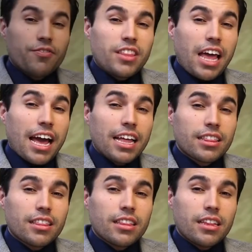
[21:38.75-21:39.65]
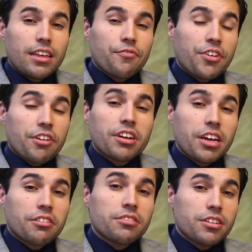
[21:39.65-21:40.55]
if that
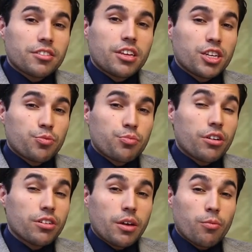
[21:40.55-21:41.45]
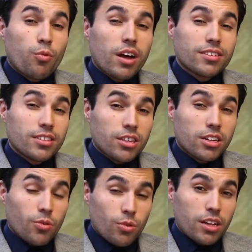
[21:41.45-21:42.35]
very early stage prototype wasn't
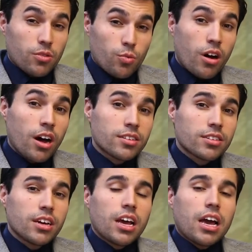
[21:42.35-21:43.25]
done the way it was,